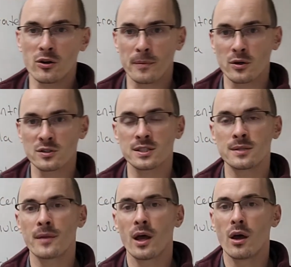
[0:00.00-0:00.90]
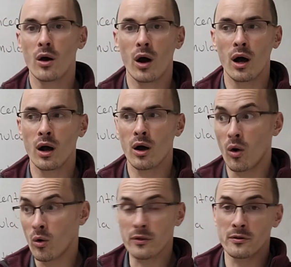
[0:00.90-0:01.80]
person
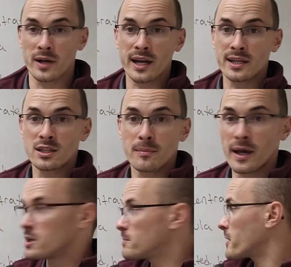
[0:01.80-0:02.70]
or they're not intubated,